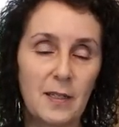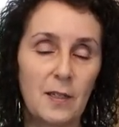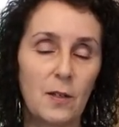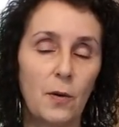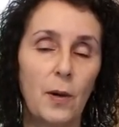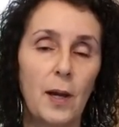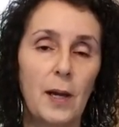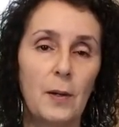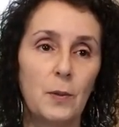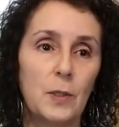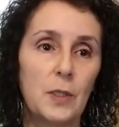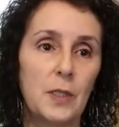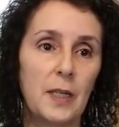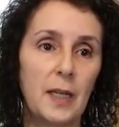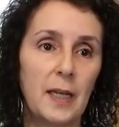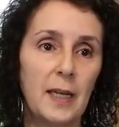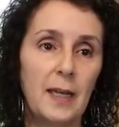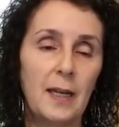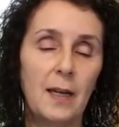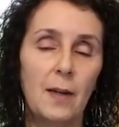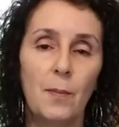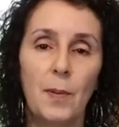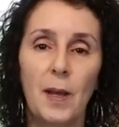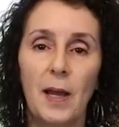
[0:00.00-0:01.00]
So I was
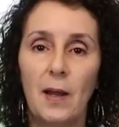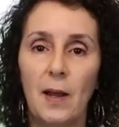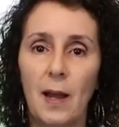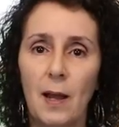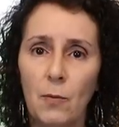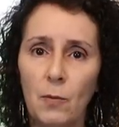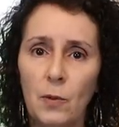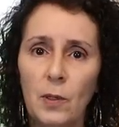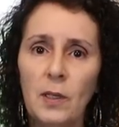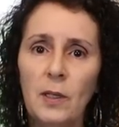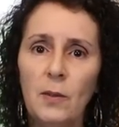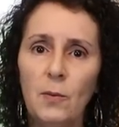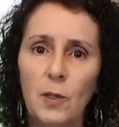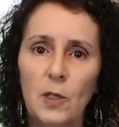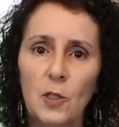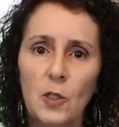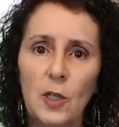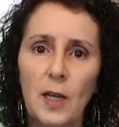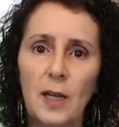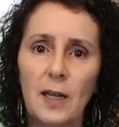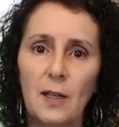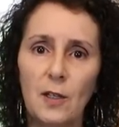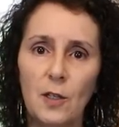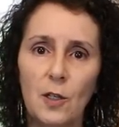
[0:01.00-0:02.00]
thinking about, I really wish
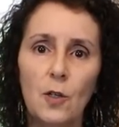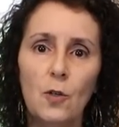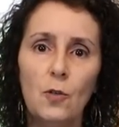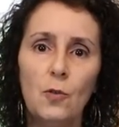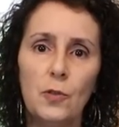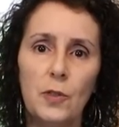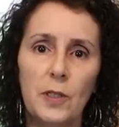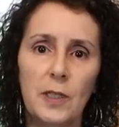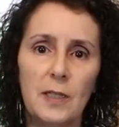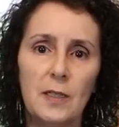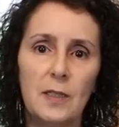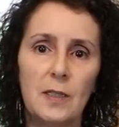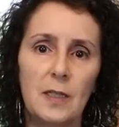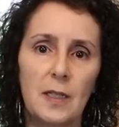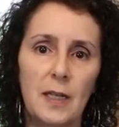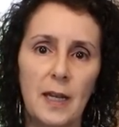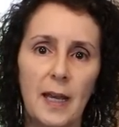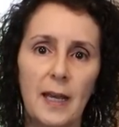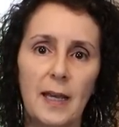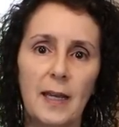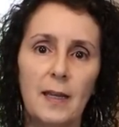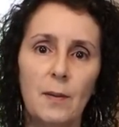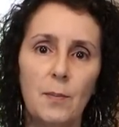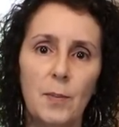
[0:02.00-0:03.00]
I could use these
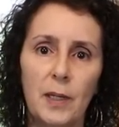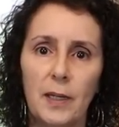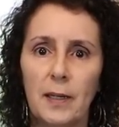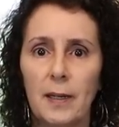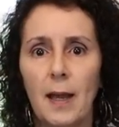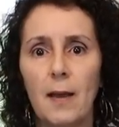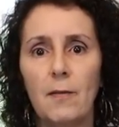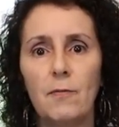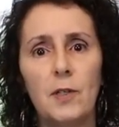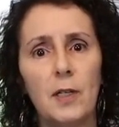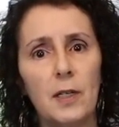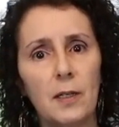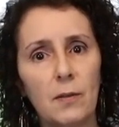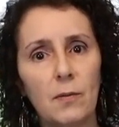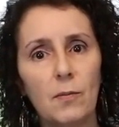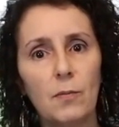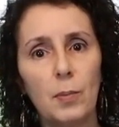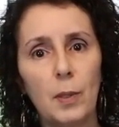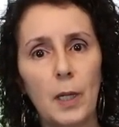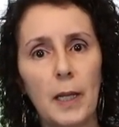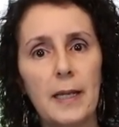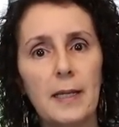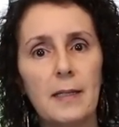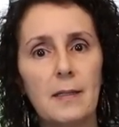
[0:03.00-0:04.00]
today, but I've done
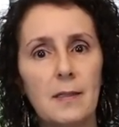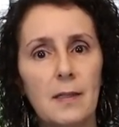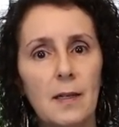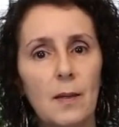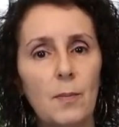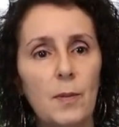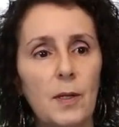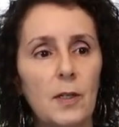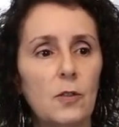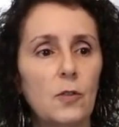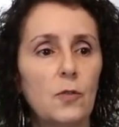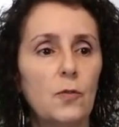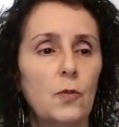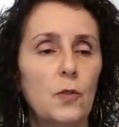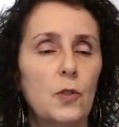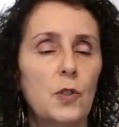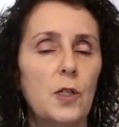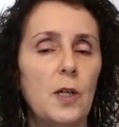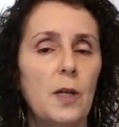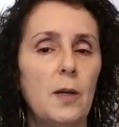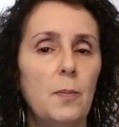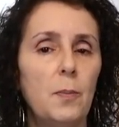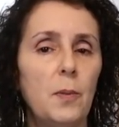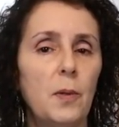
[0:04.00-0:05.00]
planned something else for
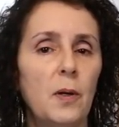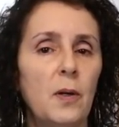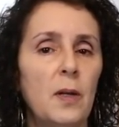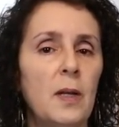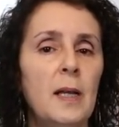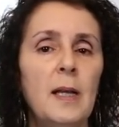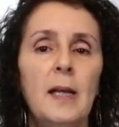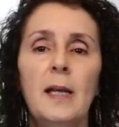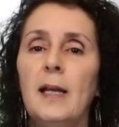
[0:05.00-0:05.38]
supper.